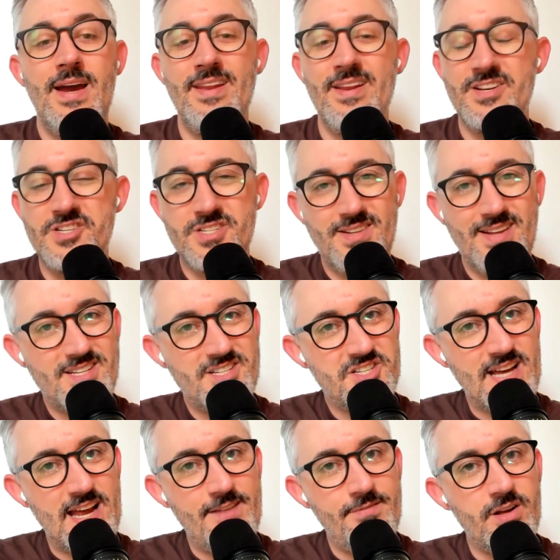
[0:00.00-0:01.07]
And that's
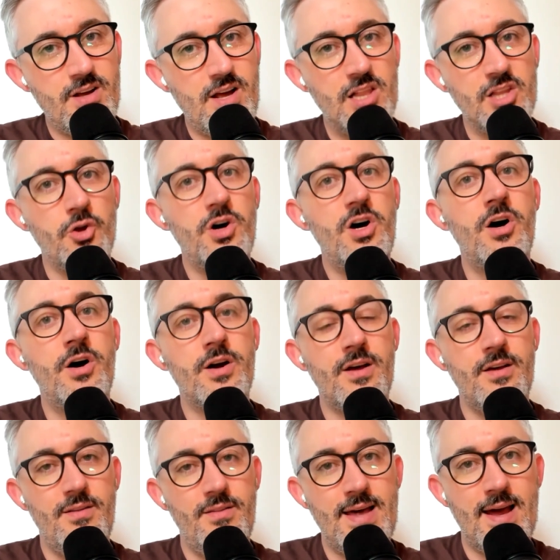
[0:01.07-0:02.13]
just kind of like a little hook